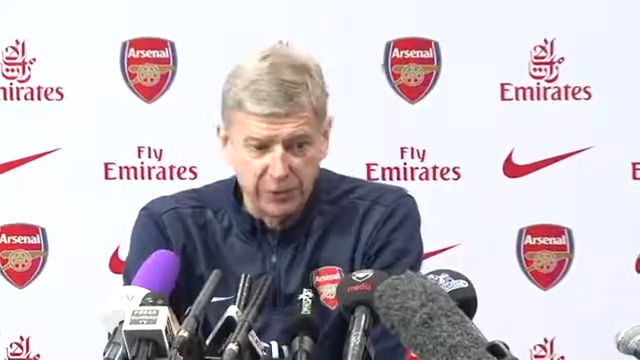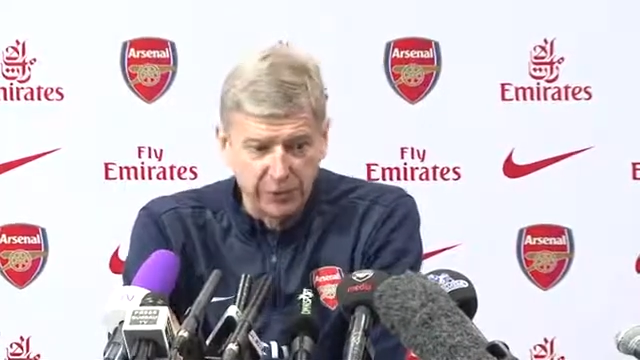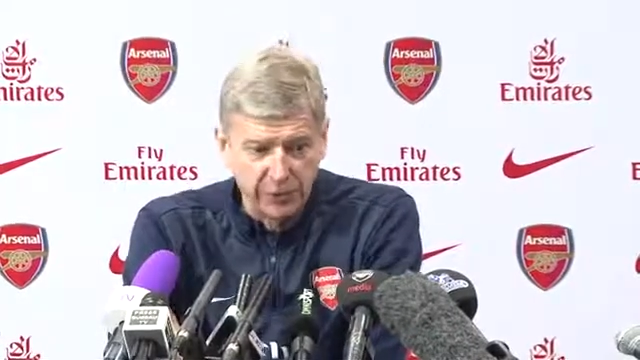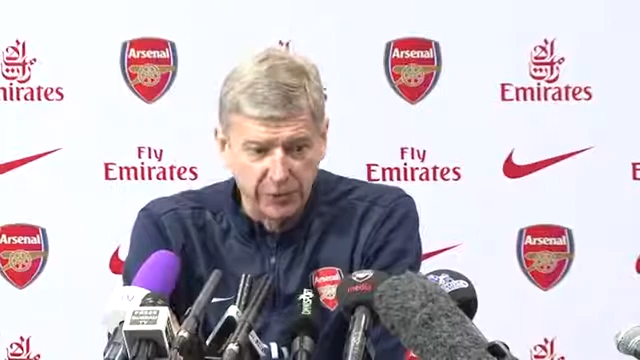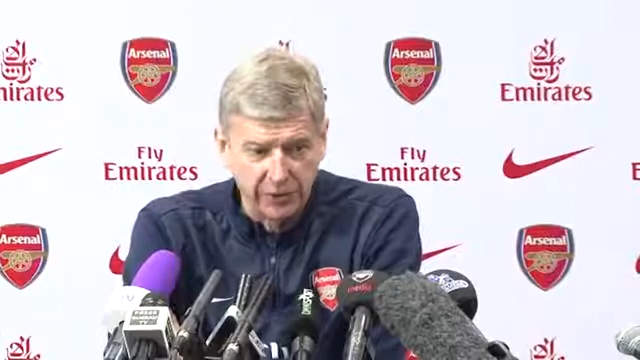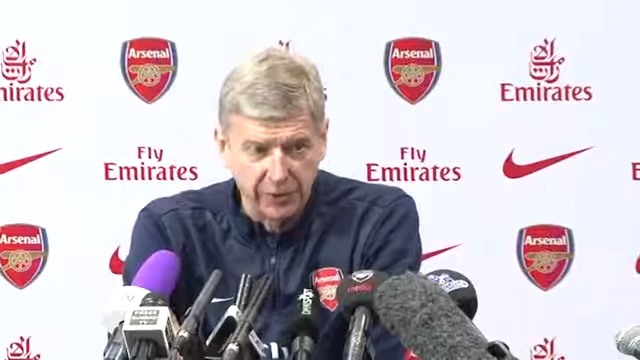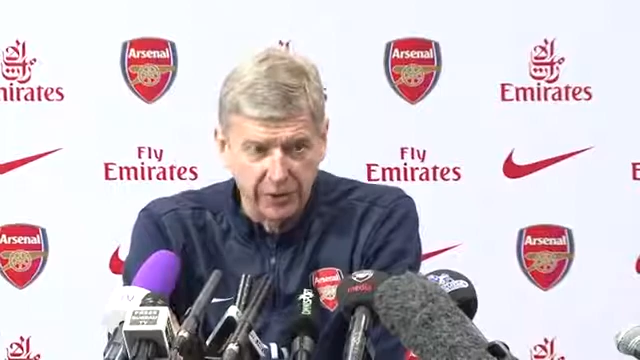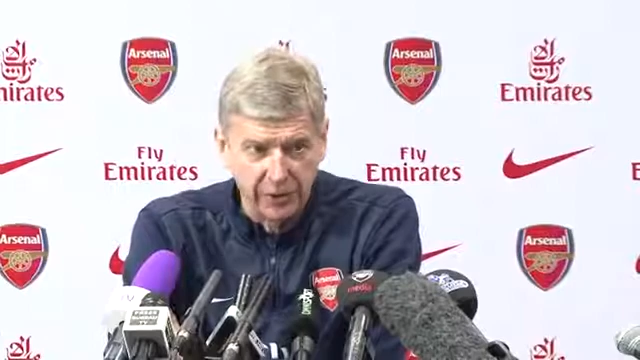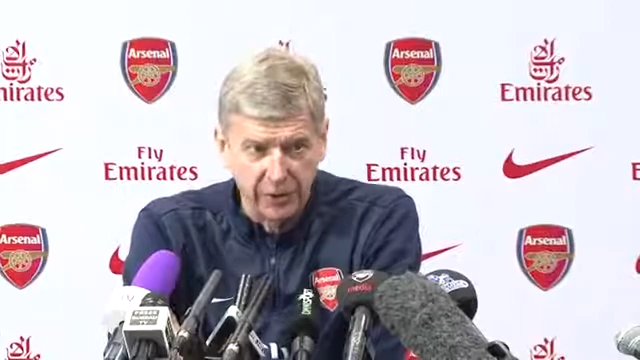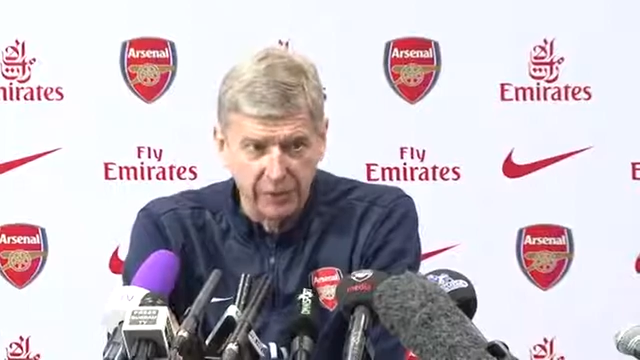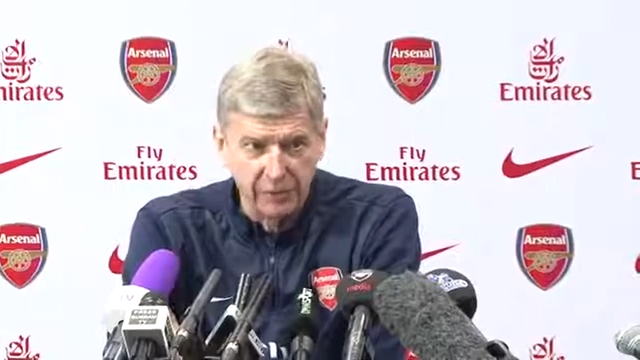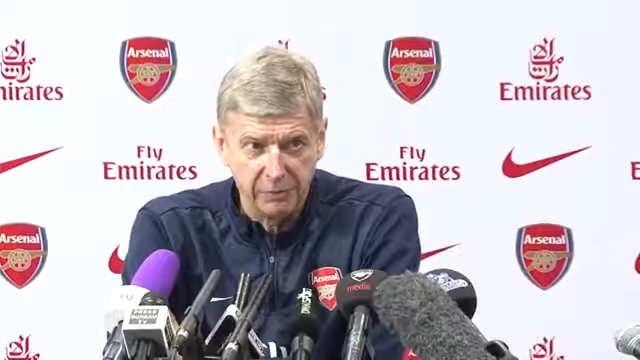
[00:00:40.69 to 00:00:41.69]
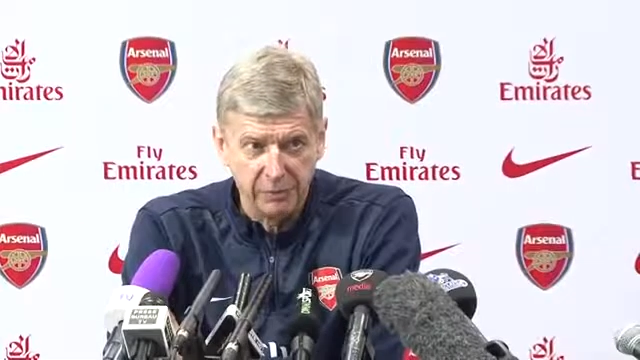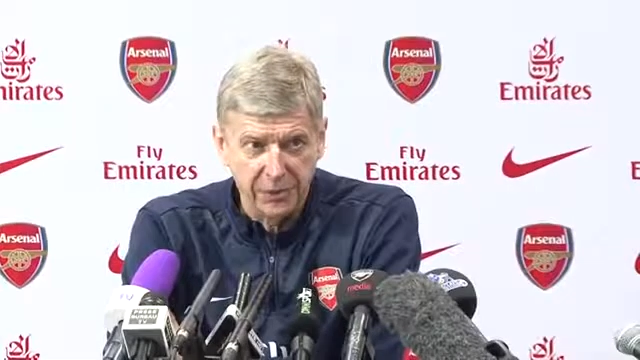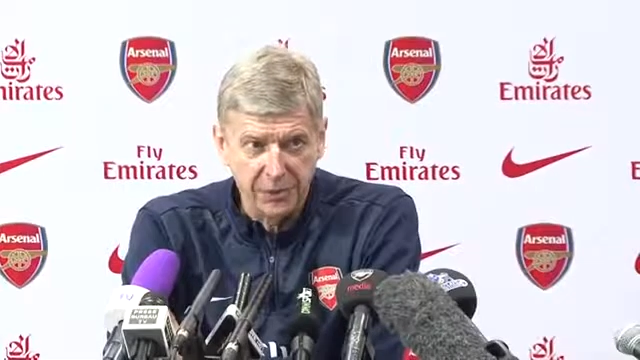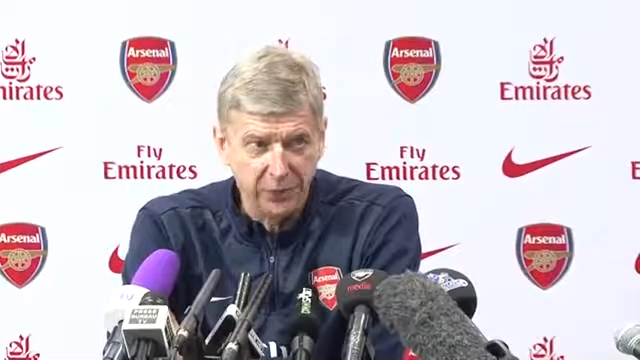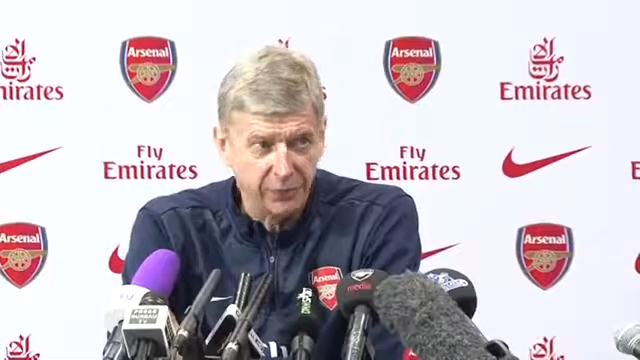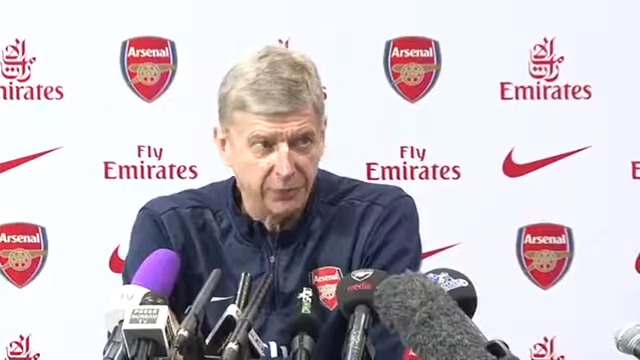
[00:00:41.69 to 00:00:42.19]
because
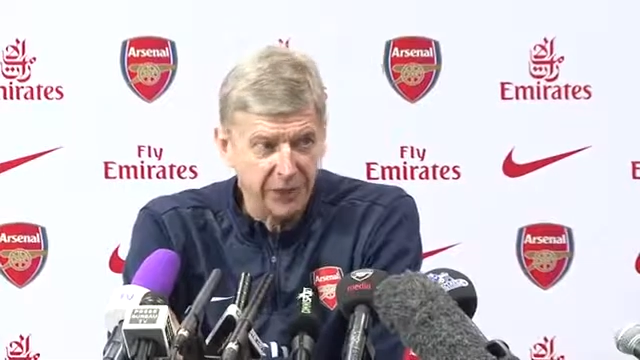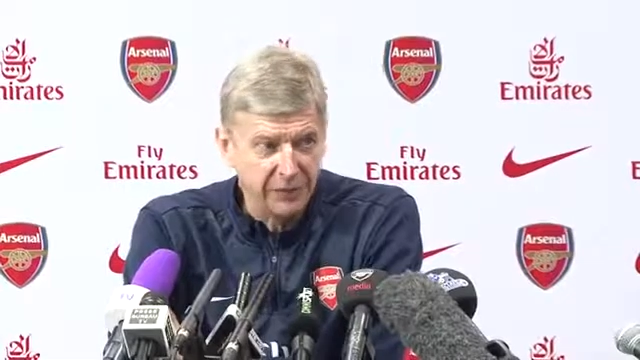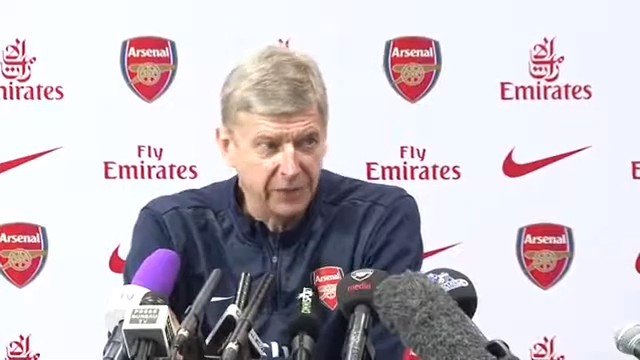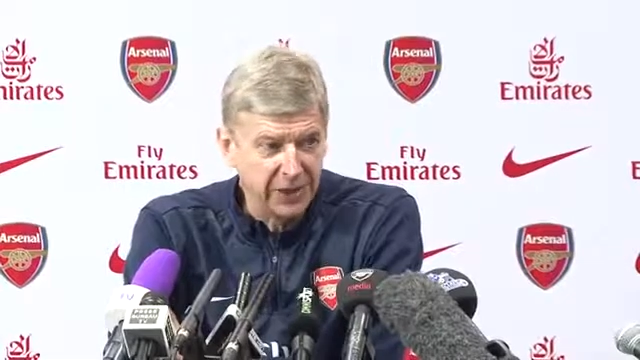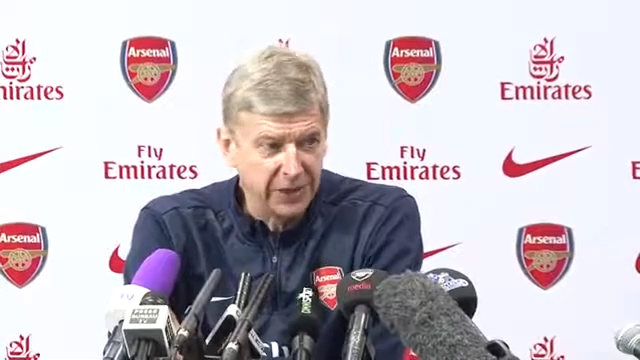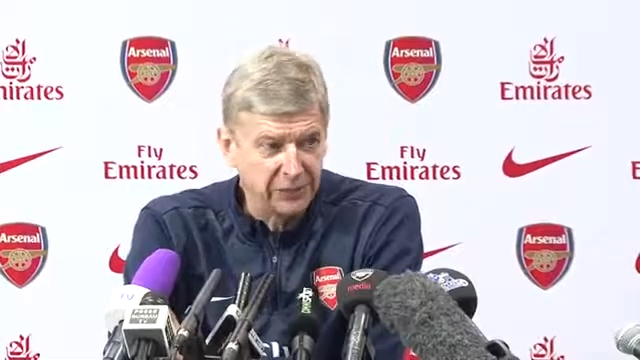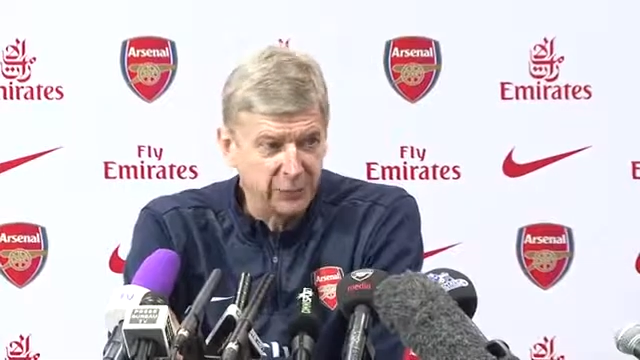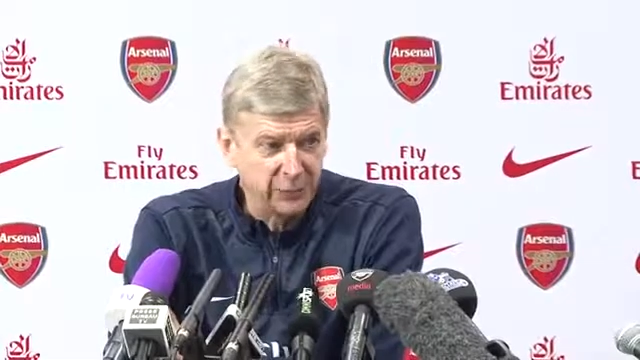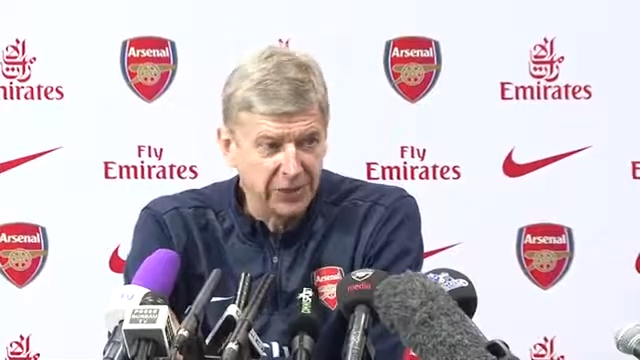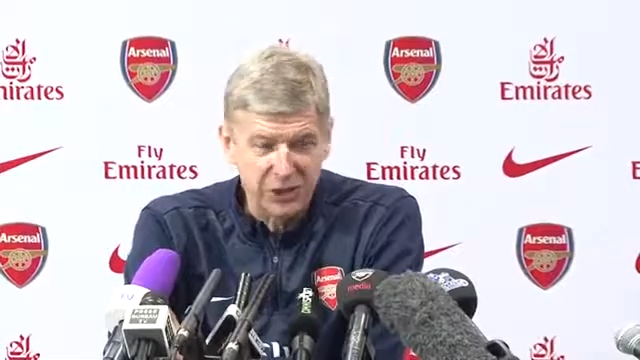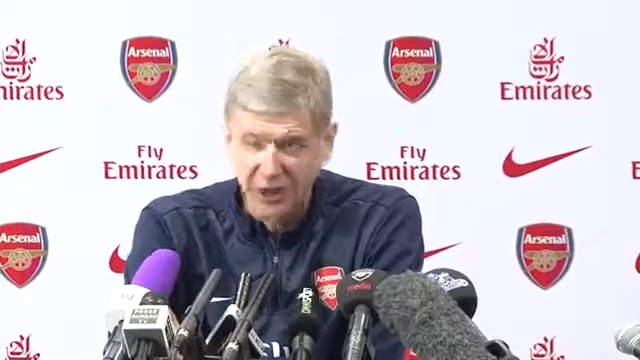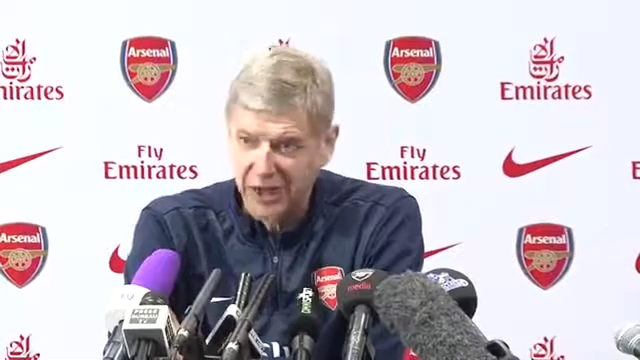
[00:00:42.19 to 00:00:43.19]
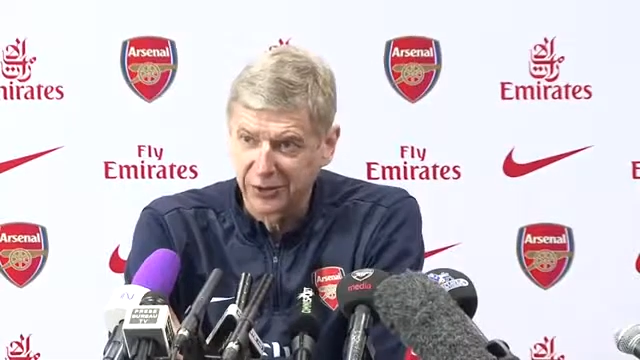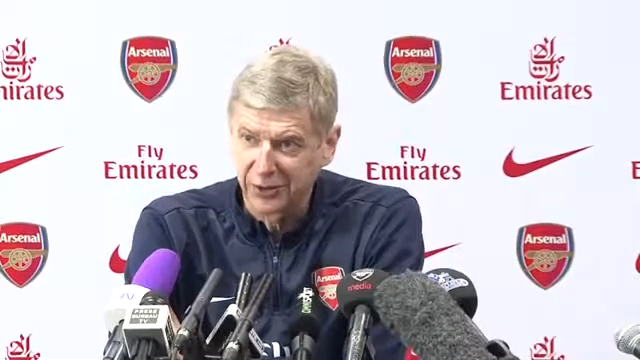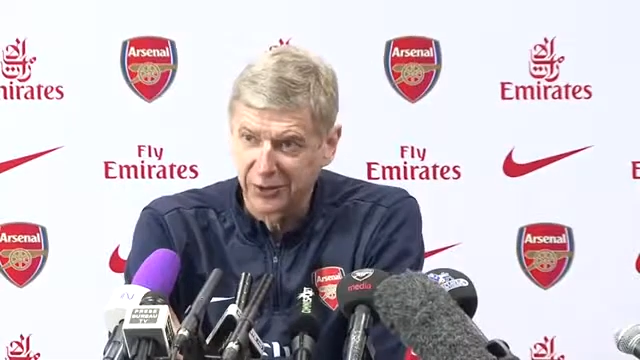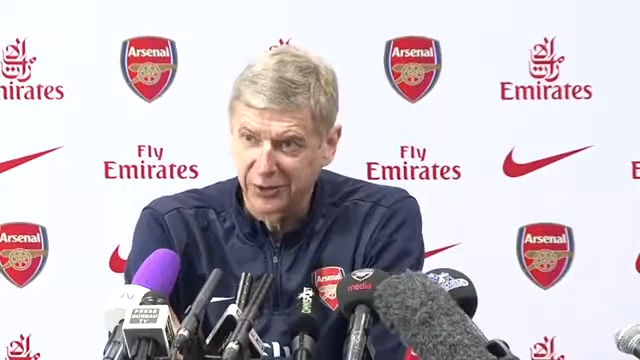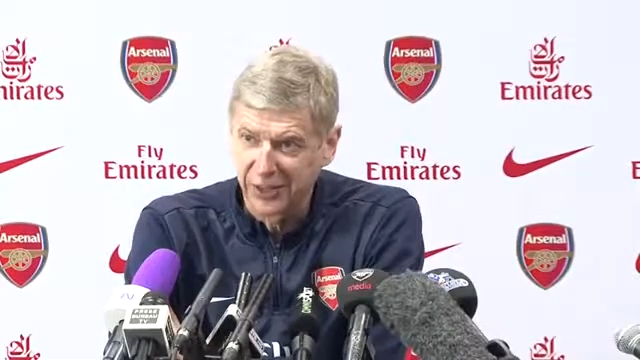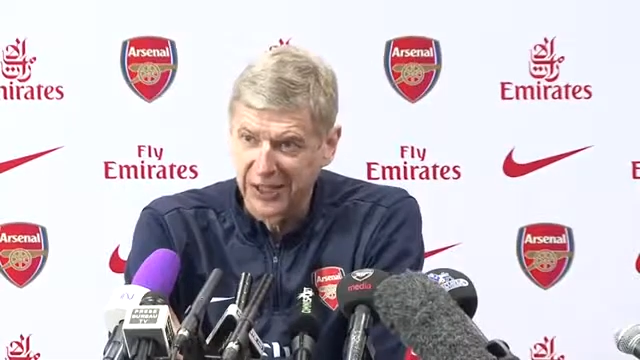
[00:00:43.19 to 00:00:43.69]
many of them have to be checked
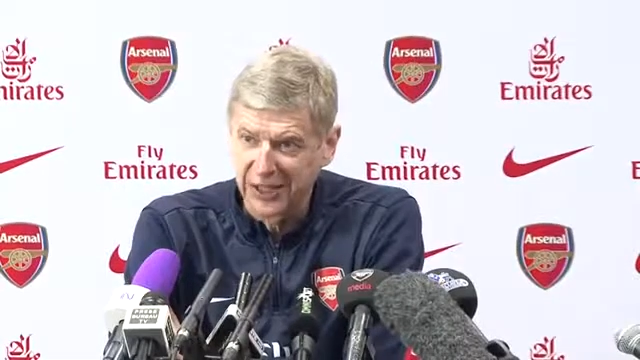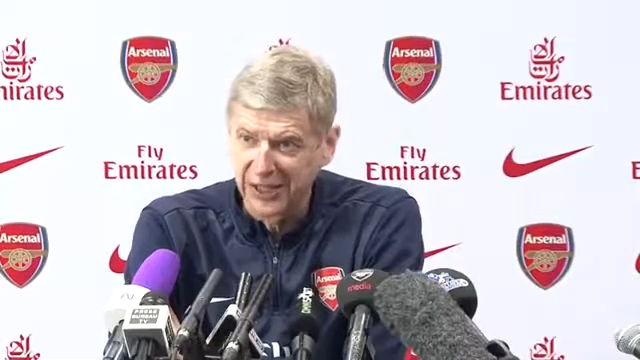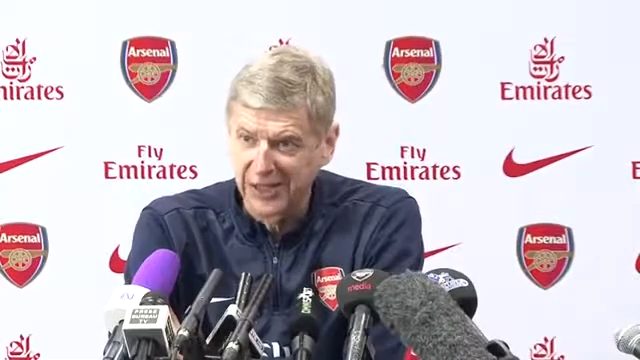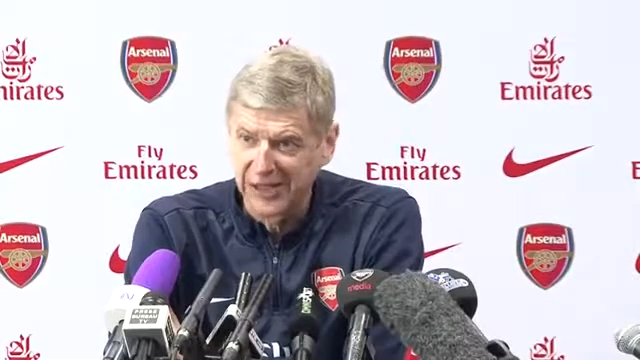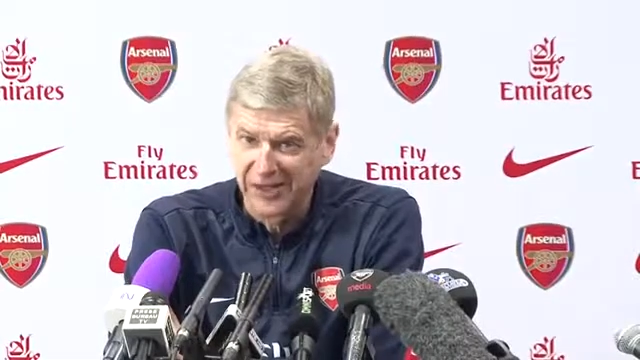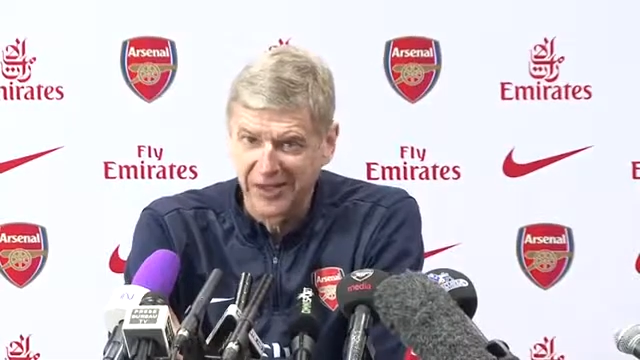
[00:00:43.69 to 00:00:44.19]
today.